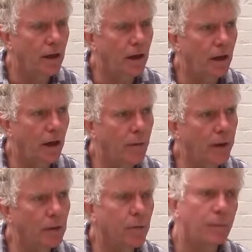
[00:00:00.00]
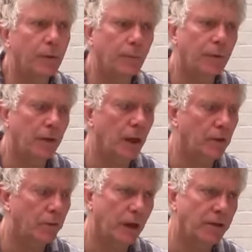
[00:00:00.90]
I mean, but
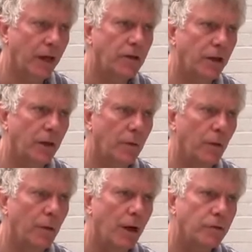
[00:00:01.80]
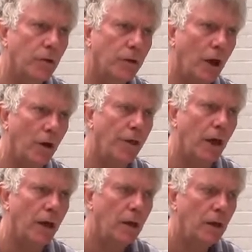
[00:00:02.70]
that's what I said to you when I saw your
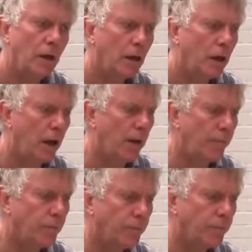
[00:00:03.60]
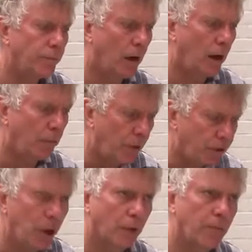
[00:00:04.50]
other
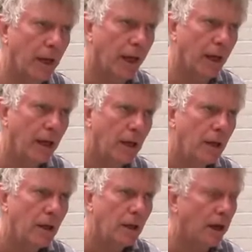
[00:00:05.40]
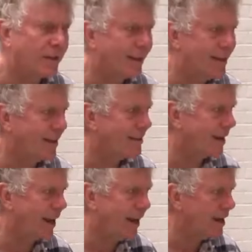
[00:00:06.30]
Arbuthnot play. I said,
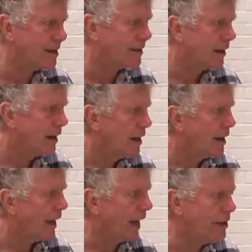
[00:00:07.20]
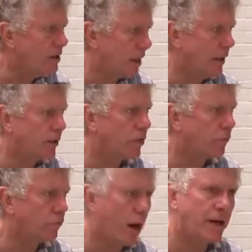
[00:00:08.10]
this is
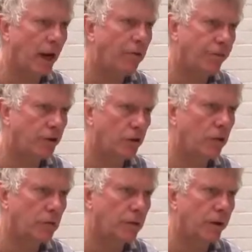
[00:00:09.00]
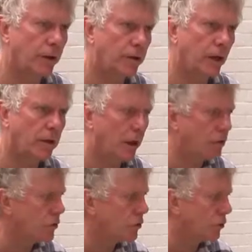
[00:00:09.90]
intelligent writing for children. It
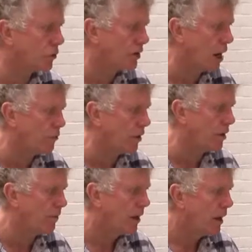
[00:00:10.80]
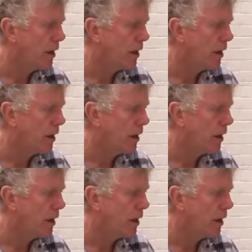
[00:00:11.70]
doesn't talk down to them.